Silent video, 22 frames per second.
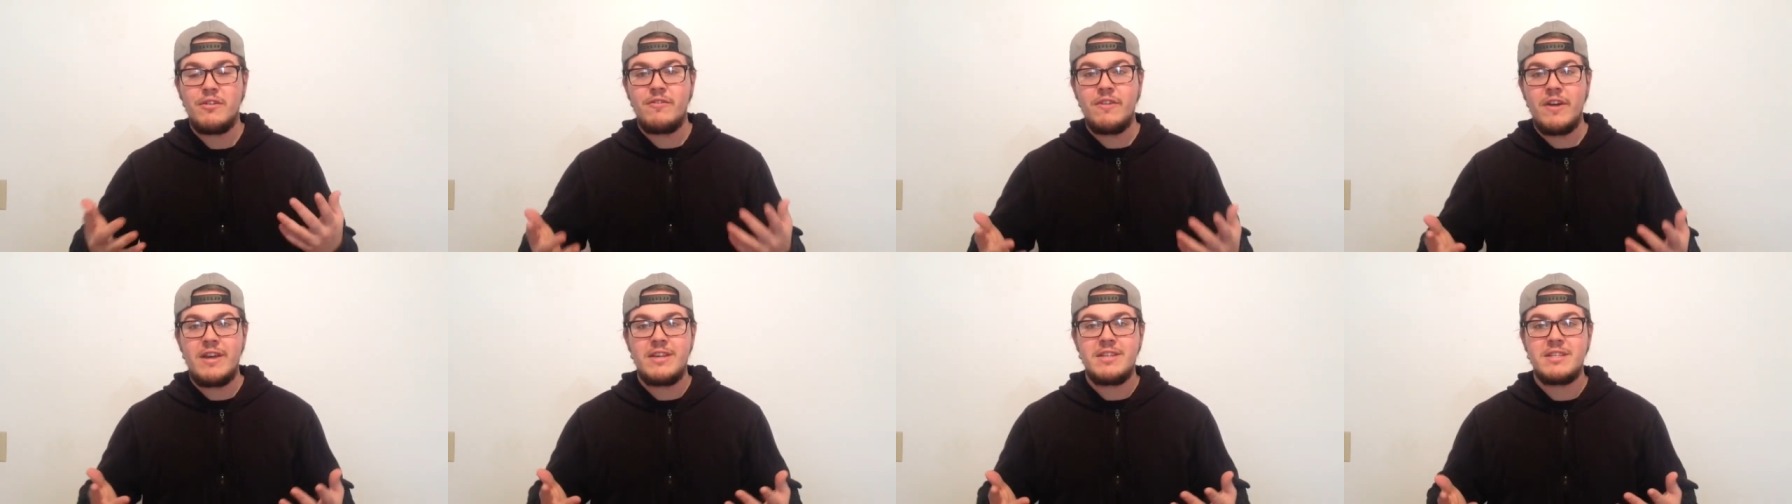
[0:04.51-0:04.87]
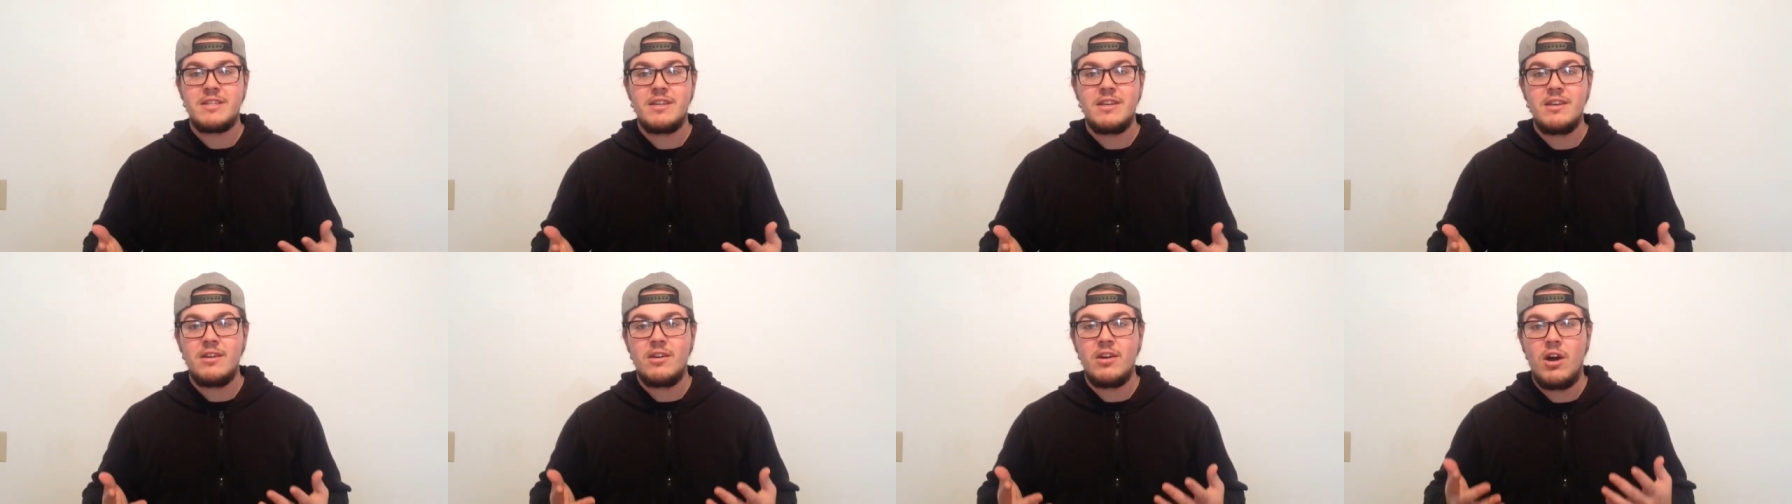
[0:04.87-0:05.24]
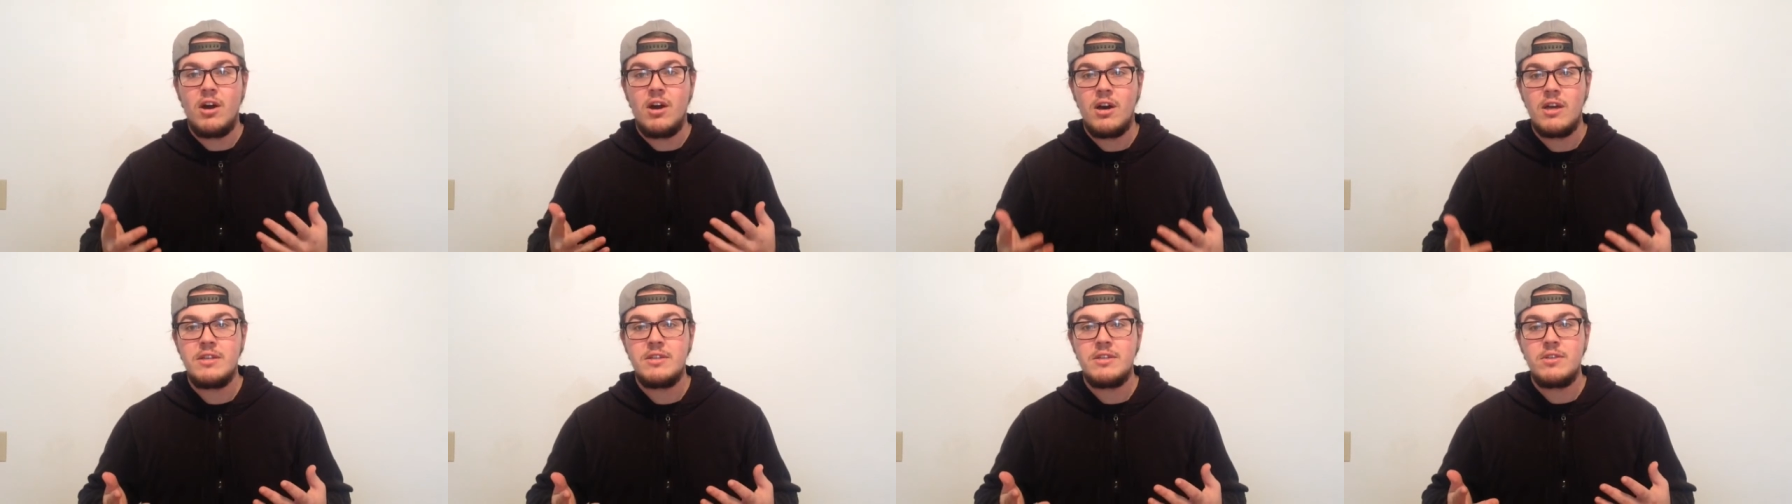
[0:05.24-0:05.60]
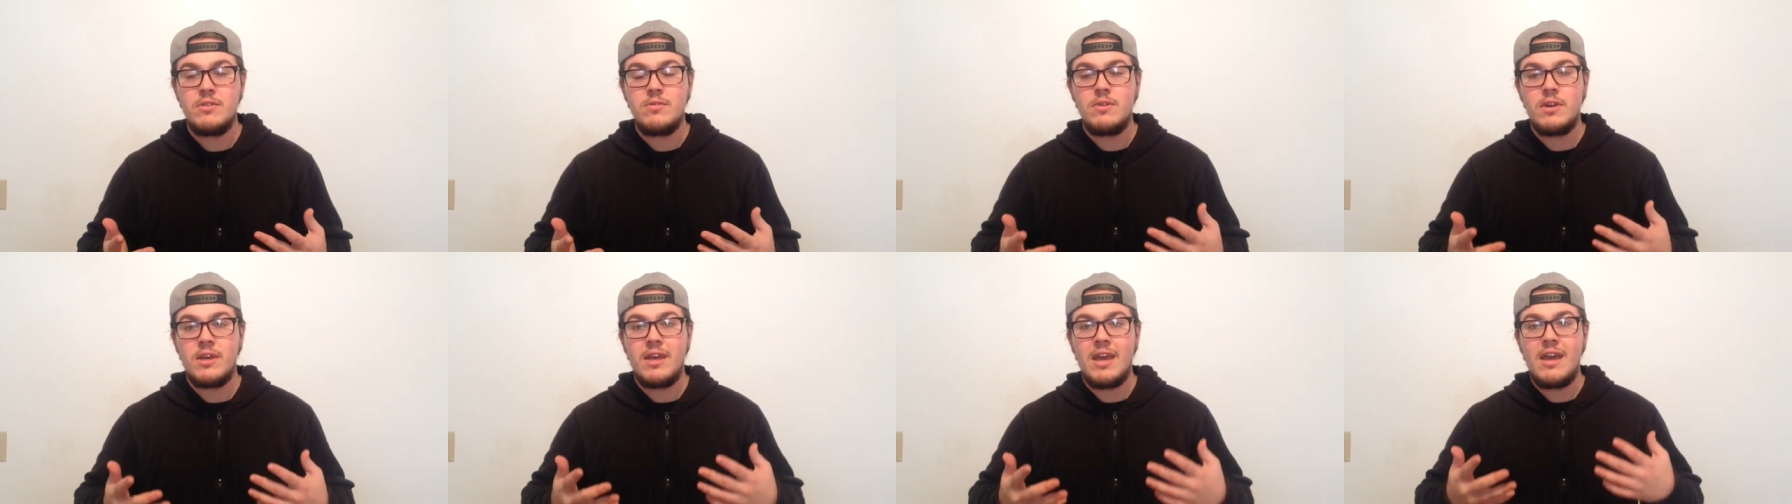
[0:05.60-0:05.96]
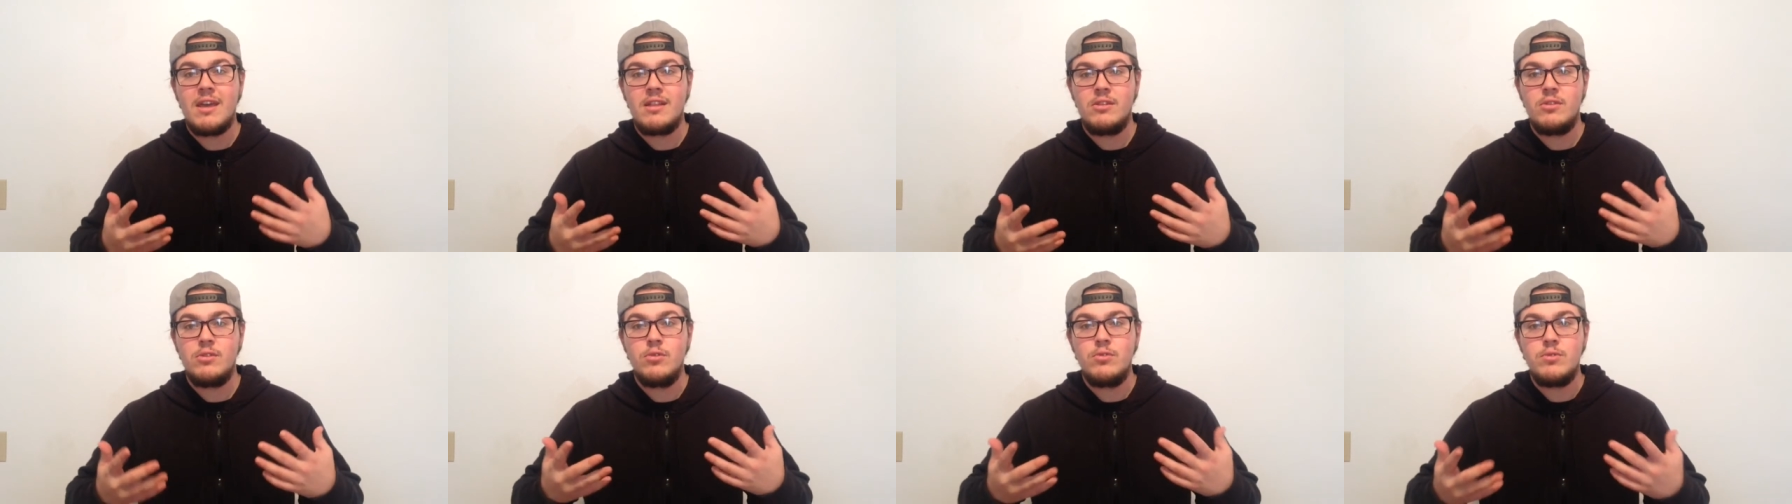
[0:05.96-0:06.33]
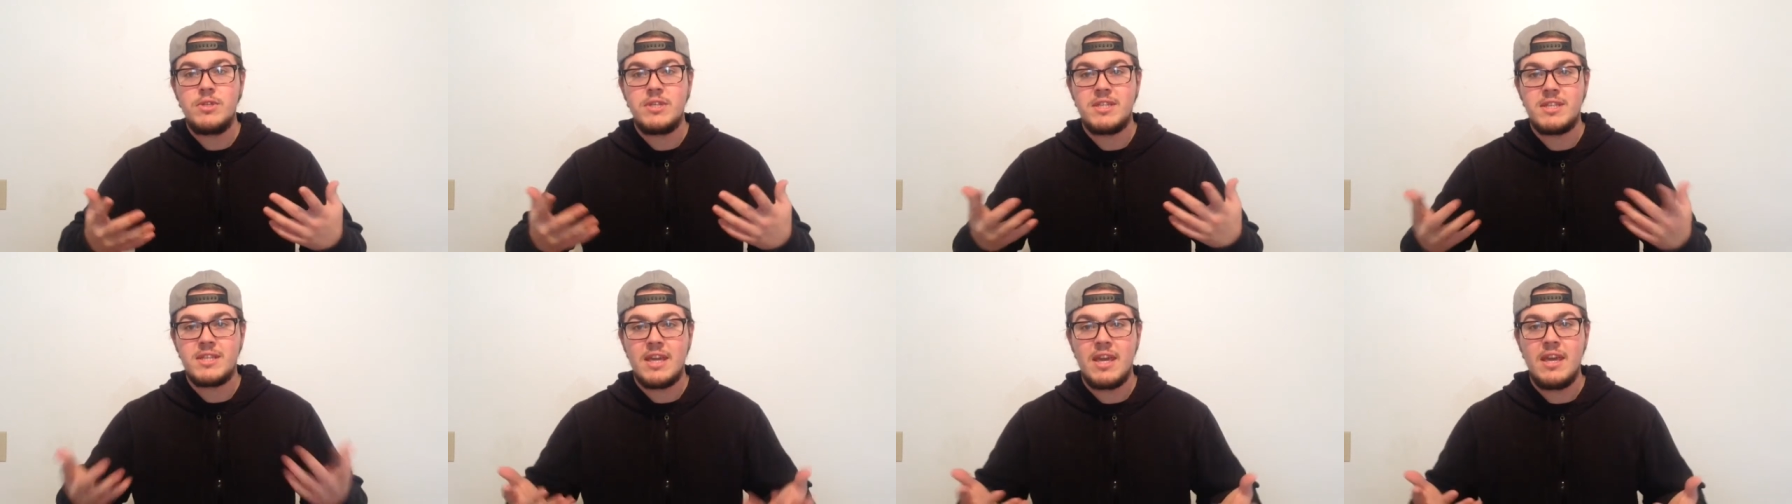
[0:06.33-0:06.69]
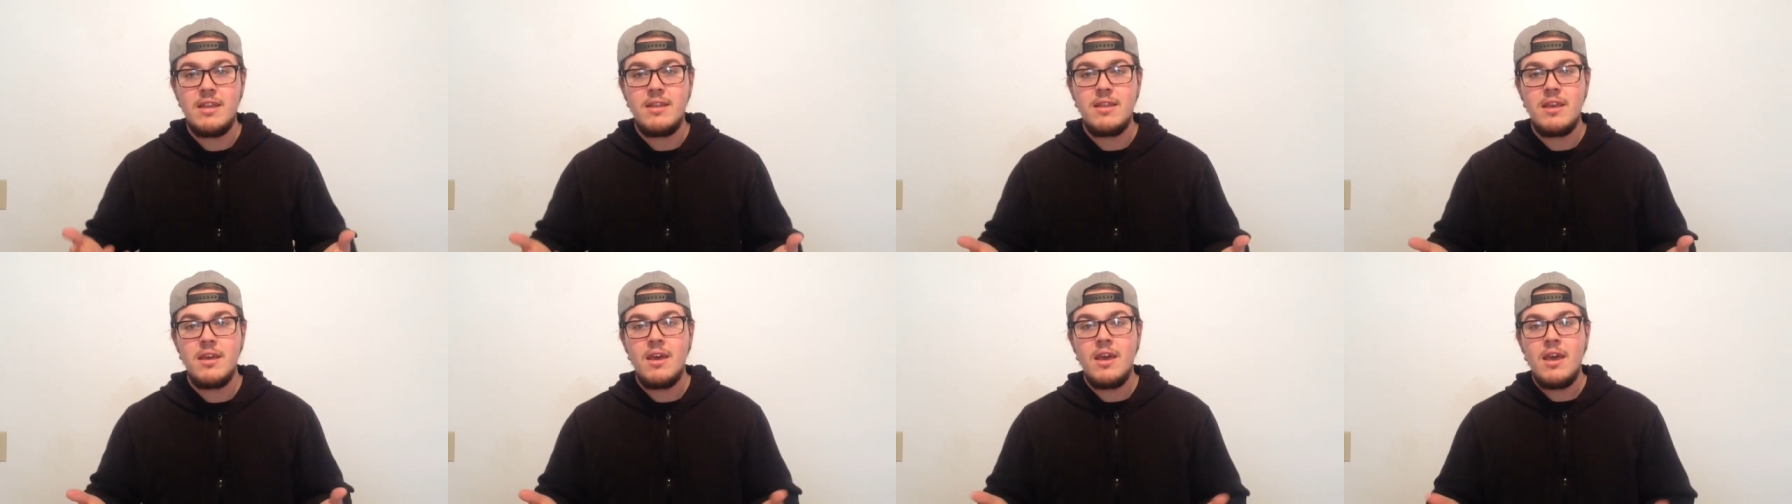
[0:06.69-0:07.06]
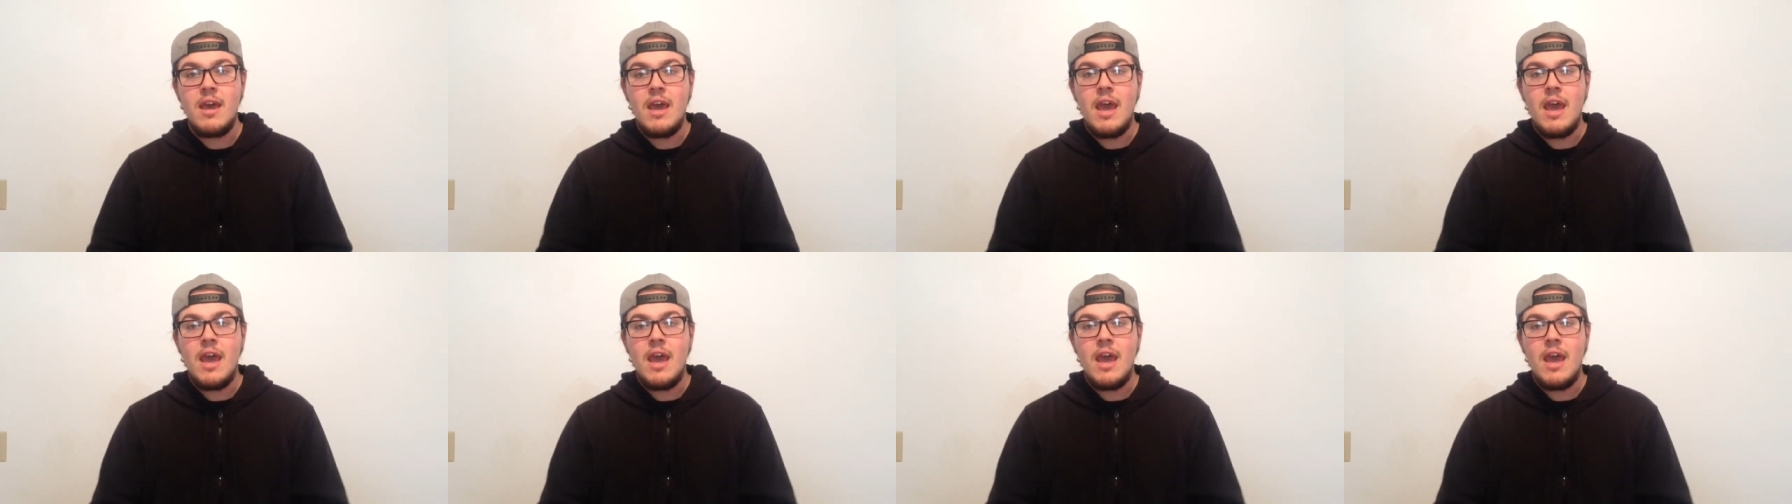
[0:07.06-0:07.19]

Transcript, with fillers: fasting cause you to get loose skin